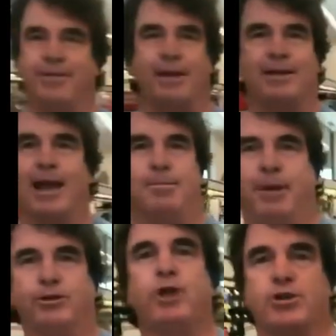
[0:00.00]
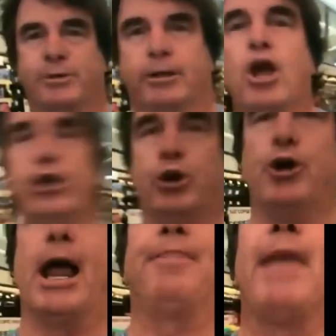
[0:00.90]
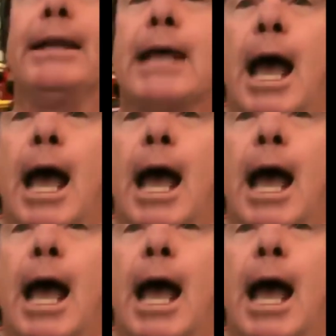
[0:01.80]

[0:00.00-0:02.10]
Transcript: not that guy, pal. Trust me. You're not that